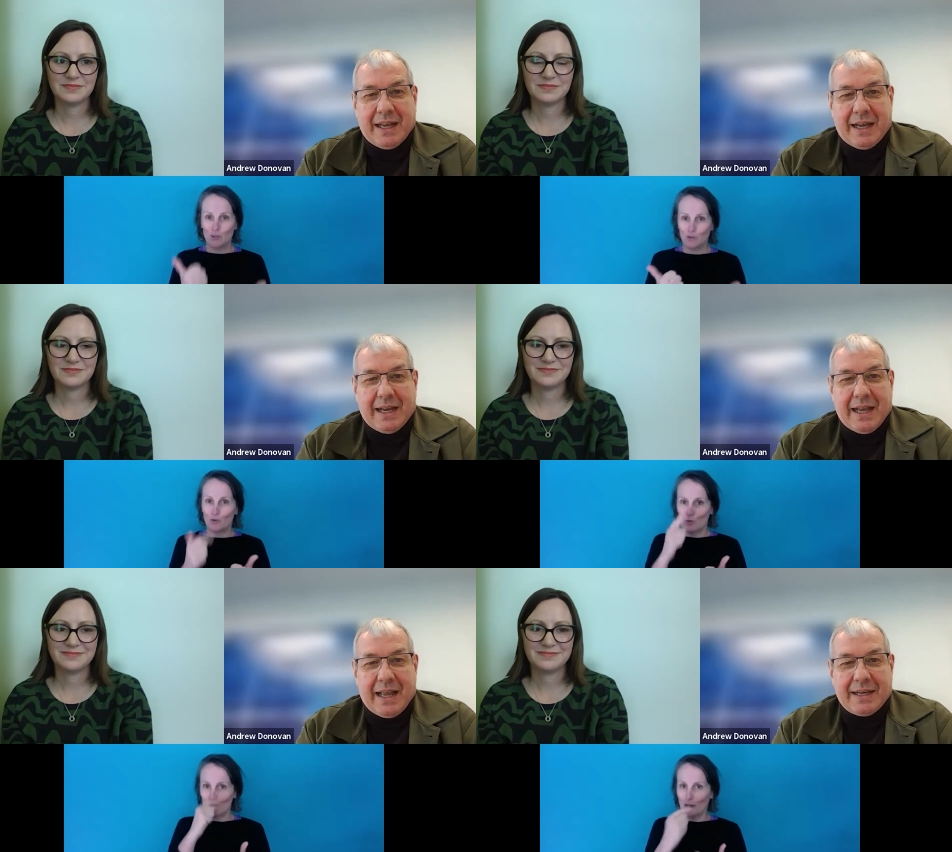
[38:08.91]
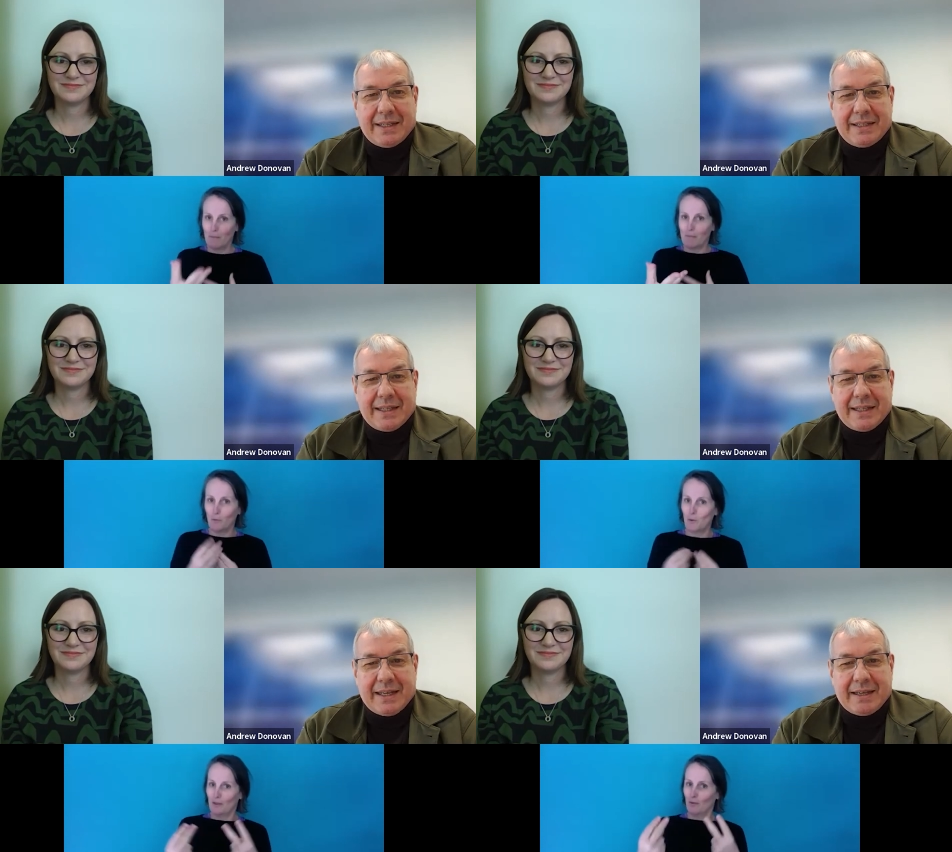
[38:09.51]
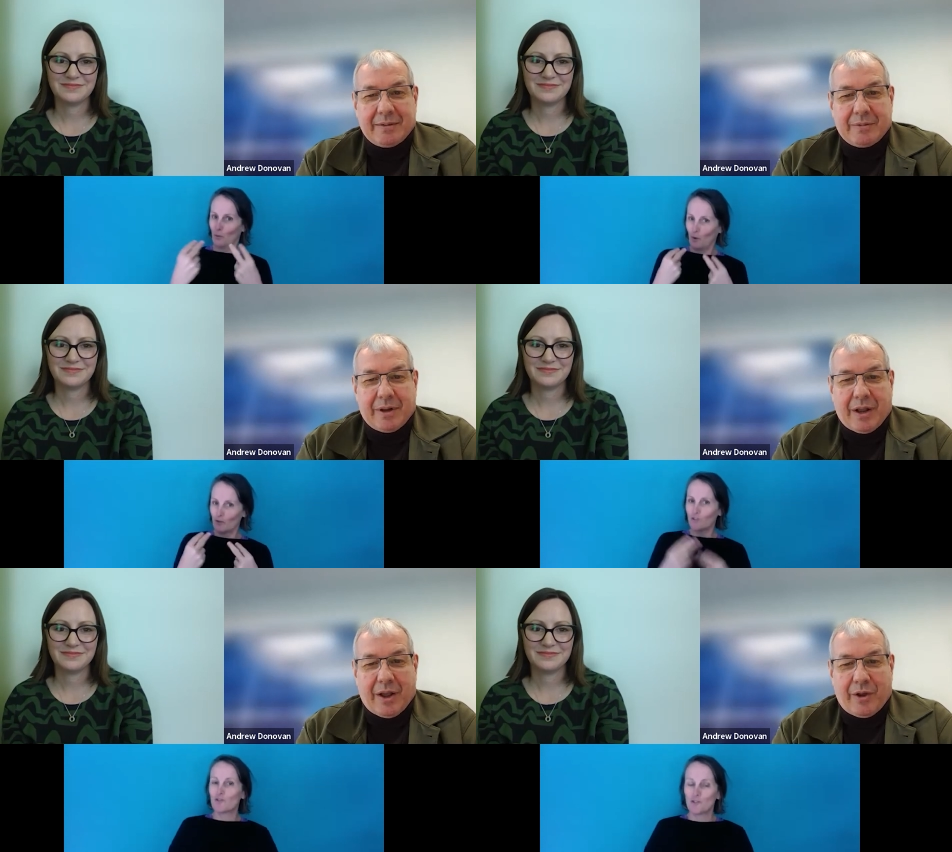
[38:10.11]
Speaker 1: Uh, and uh,
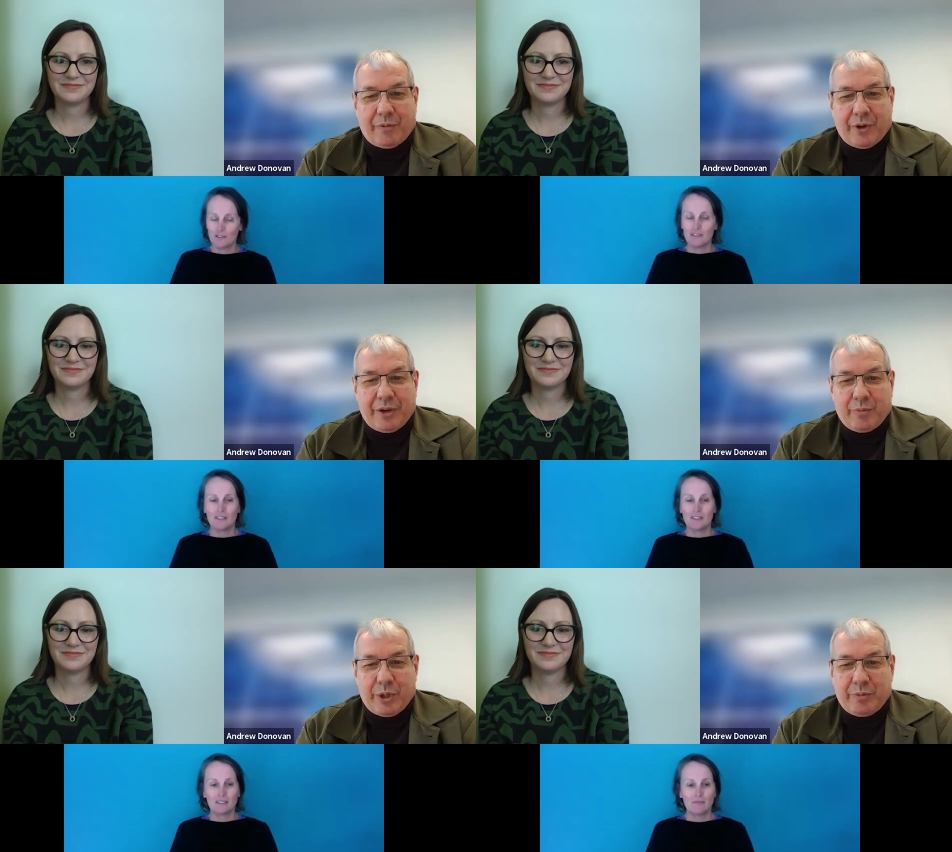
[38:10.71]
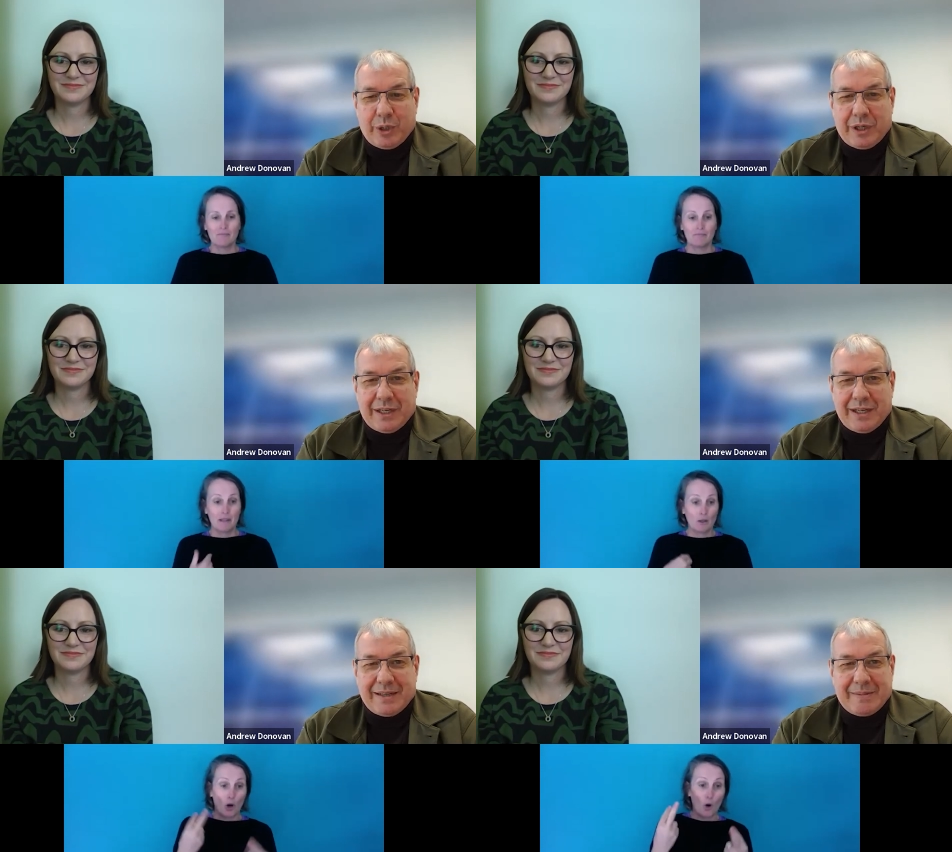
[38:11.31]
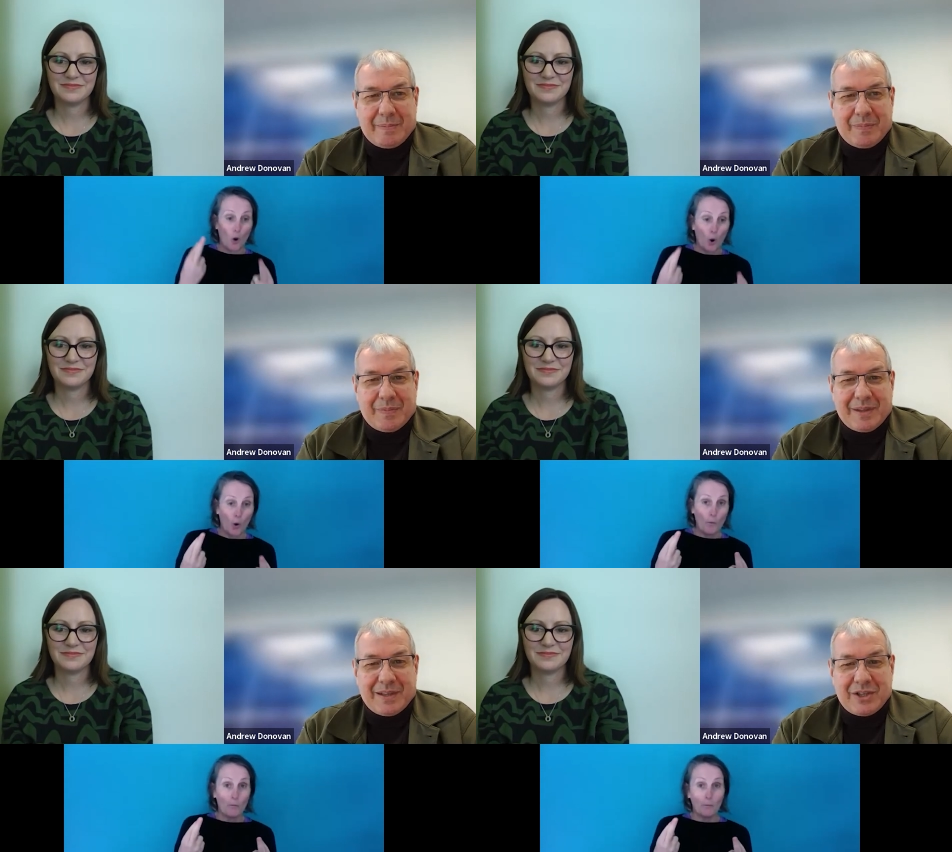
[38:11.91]
hopefully we will uh,
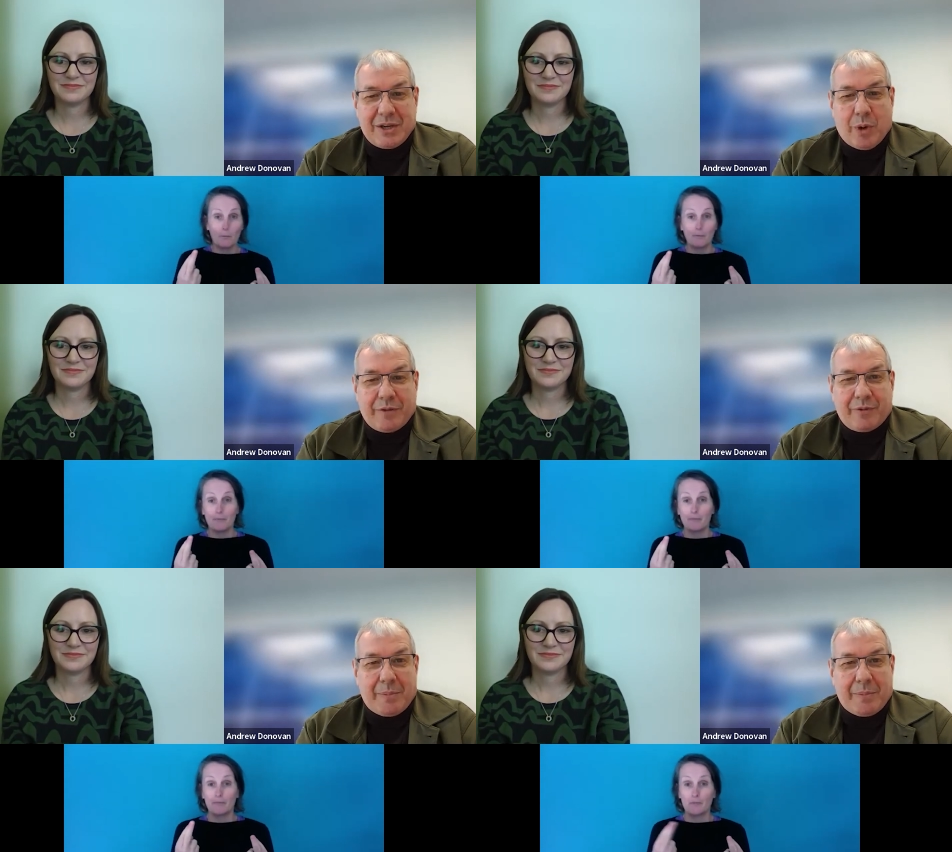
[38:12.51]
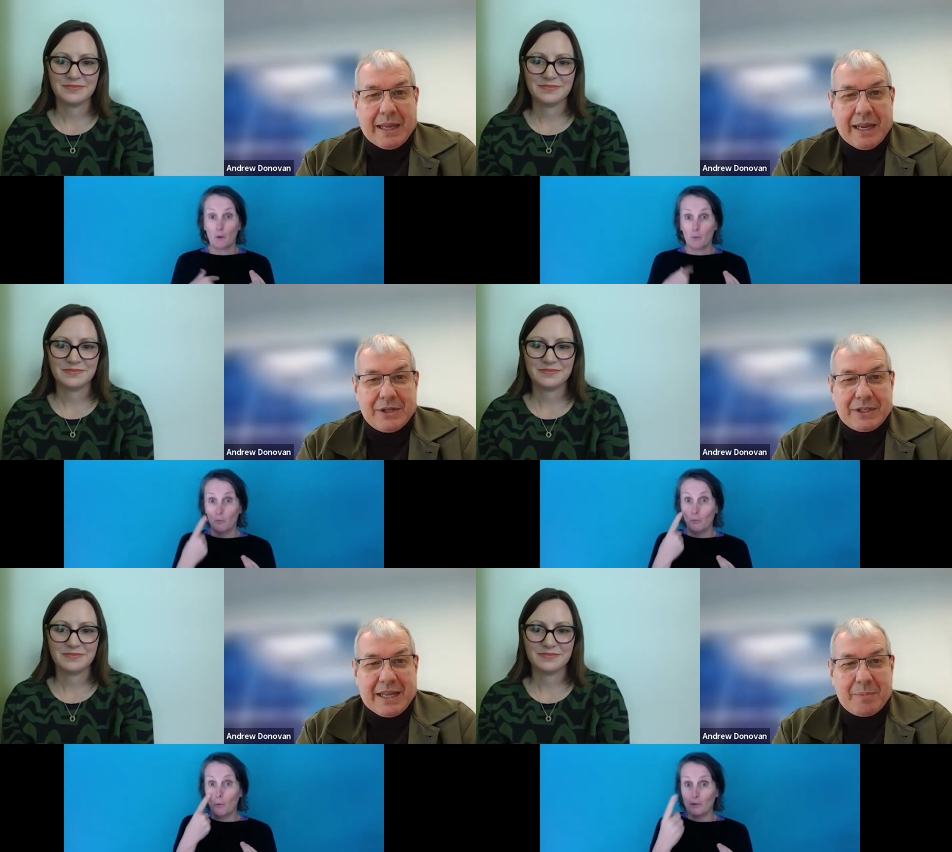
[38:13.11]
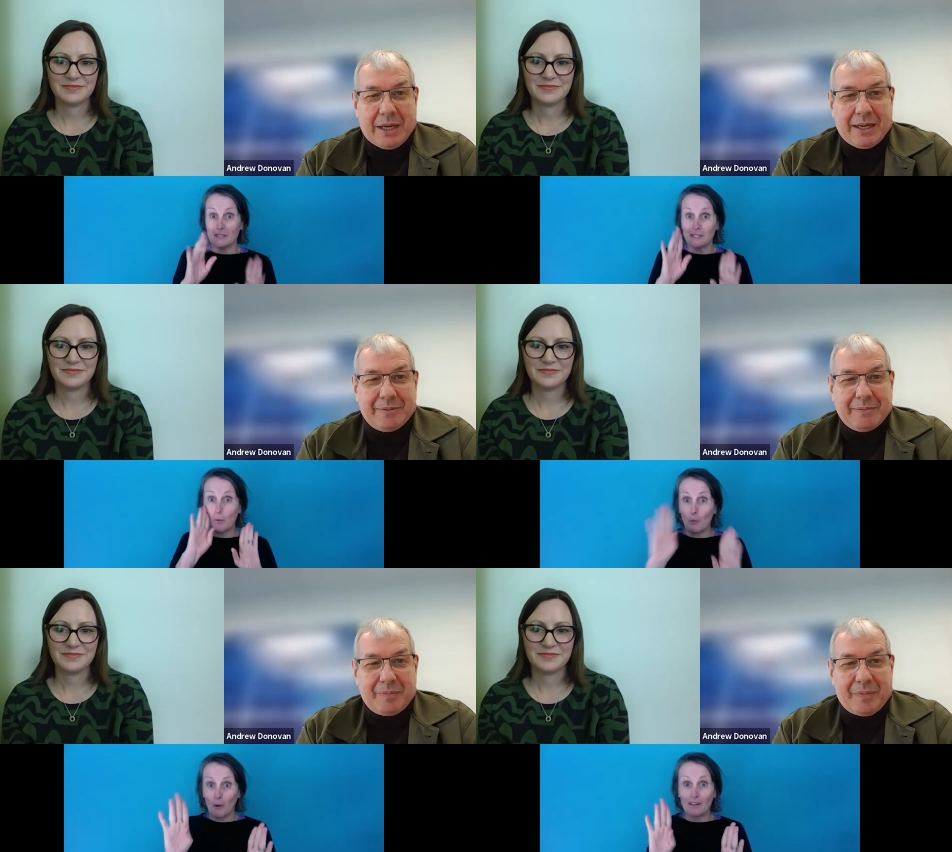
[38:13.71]
see wonderful applications coming
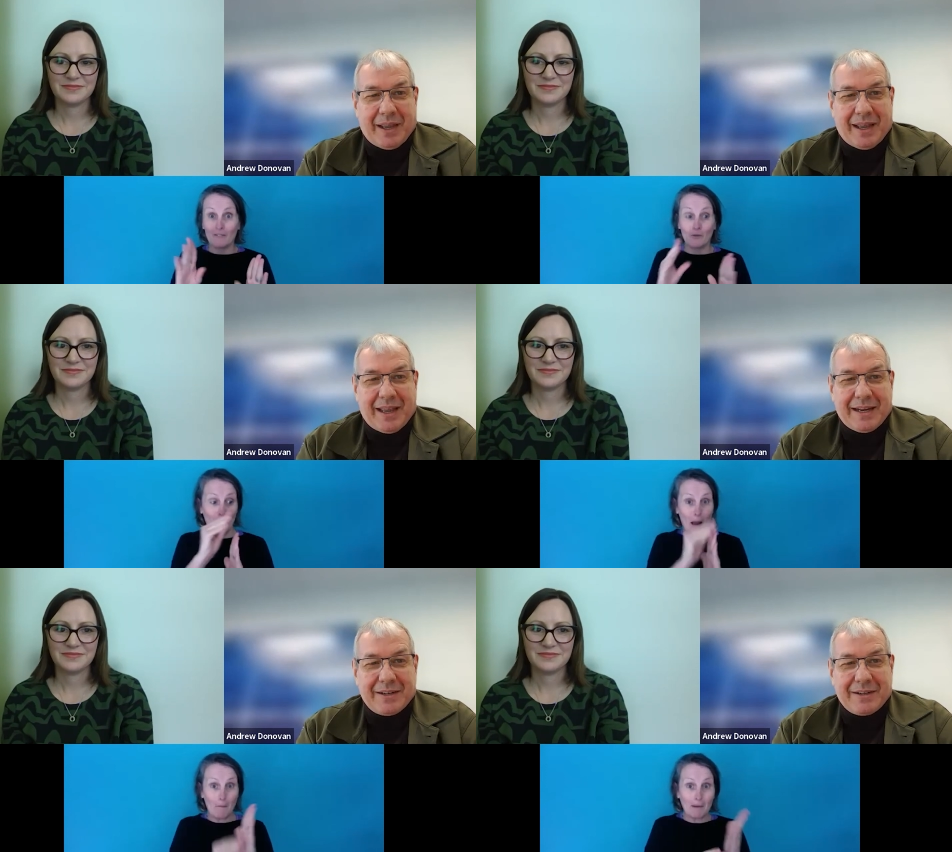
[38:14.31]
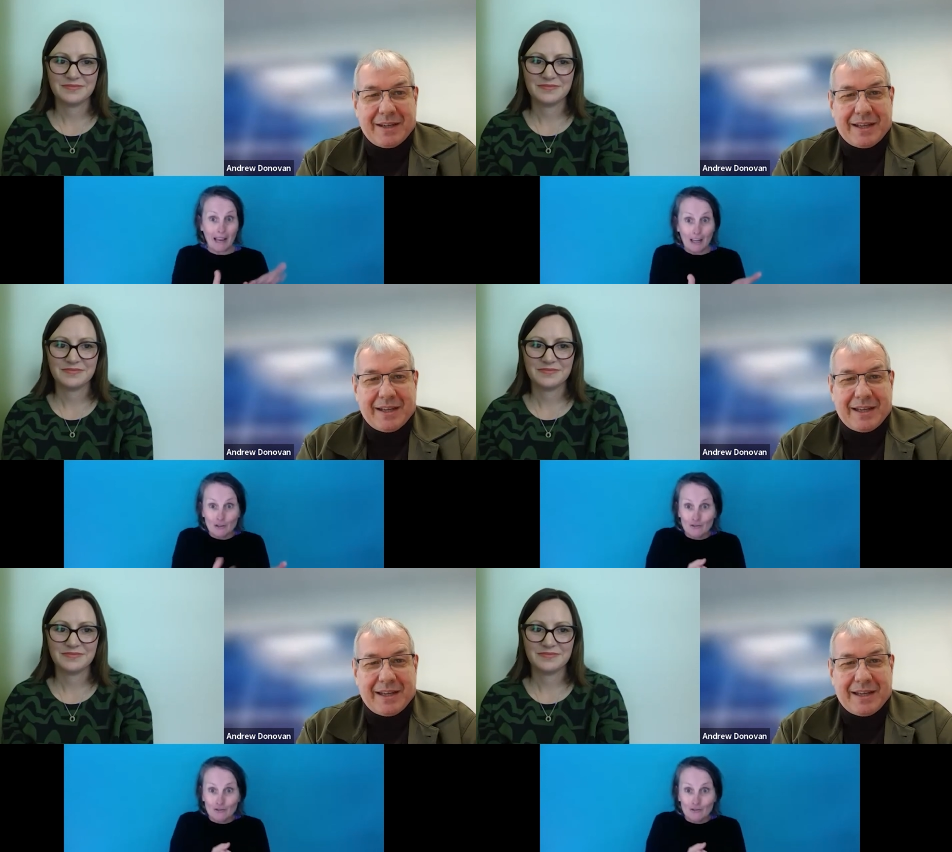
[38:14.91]
in, uh, in